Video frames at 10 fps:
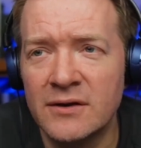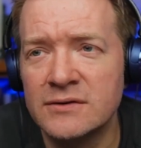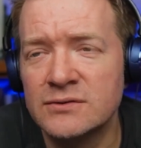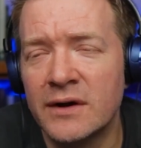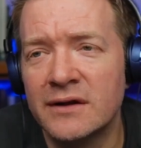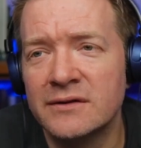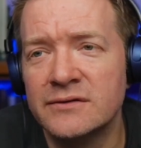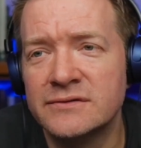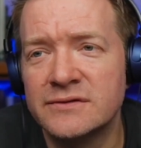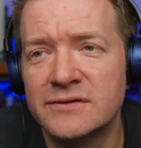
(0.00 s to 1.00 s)
as well,
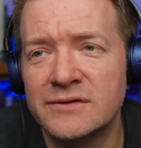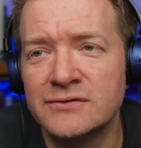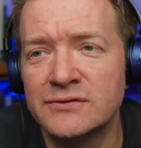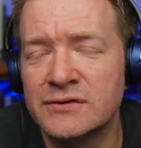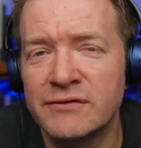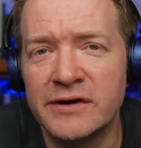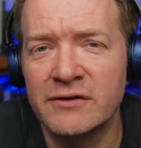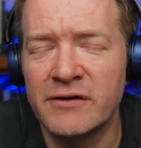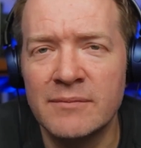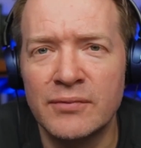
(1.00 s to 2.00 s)
who's also written a
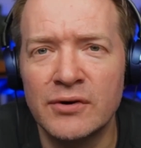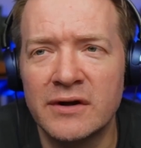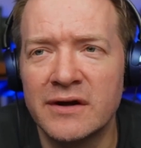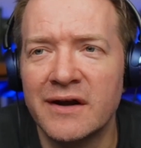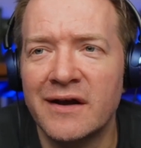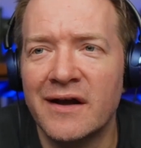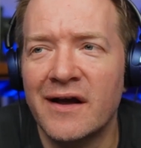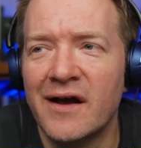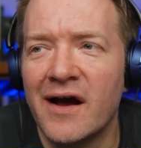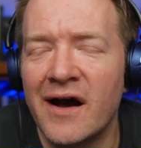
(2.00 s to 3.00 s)
great book
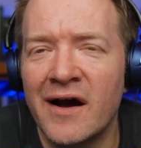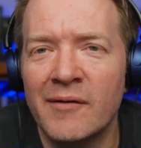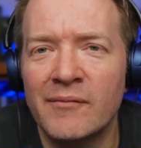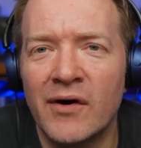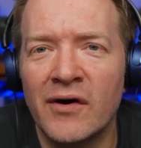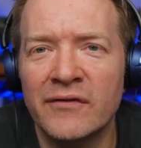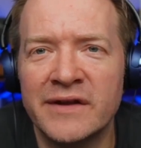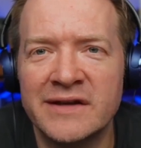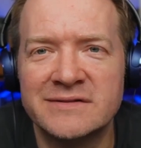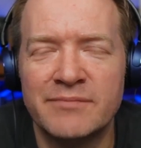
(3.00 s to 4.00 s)
on
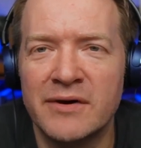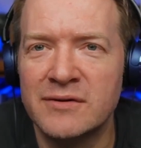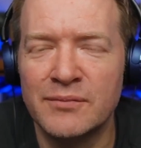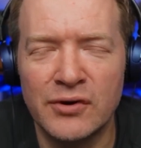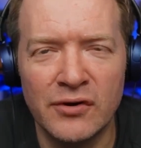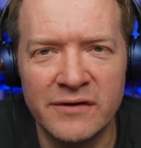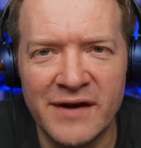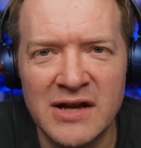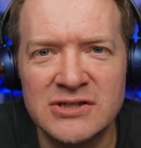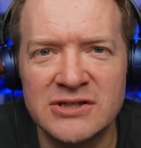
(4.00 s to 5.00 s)
this, both a book on
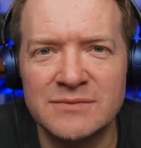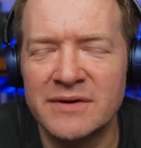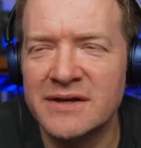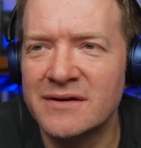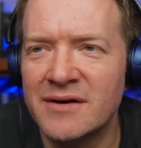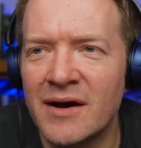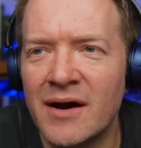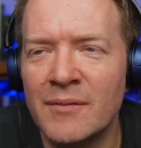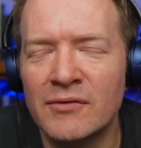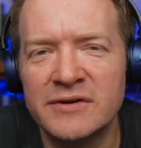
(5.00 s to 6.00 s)
evangelism, but a
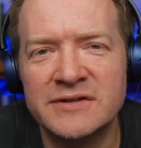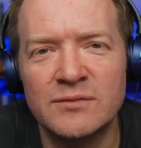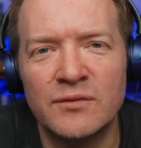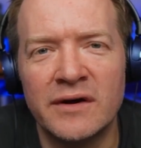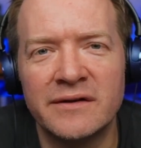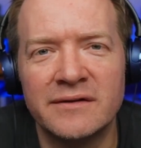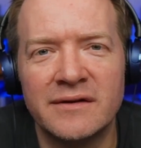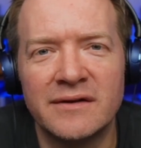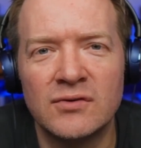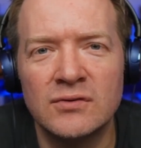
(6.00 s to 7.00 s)
more recent one
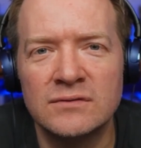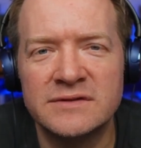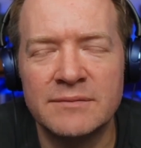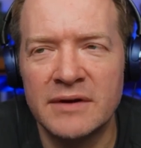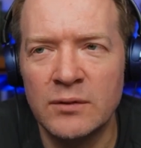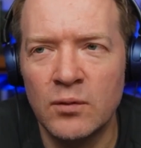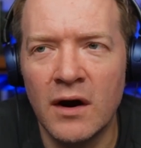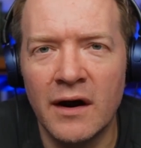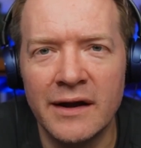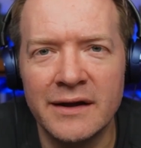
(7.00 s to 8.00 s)
called Simply
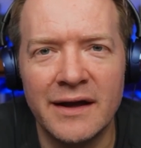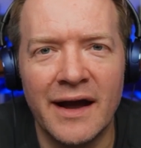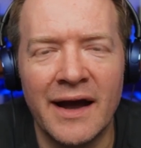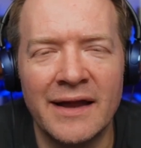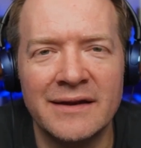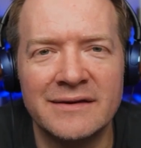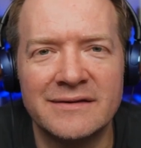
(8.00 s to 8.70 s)
Why, and